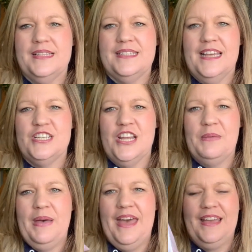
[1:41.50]

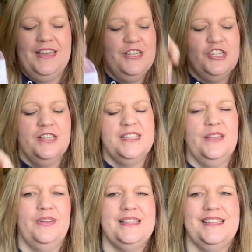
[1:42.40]
sachet package. Let's see
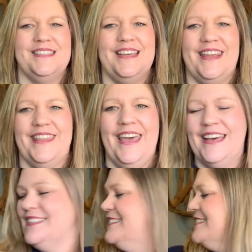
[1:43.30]
what's inside of that.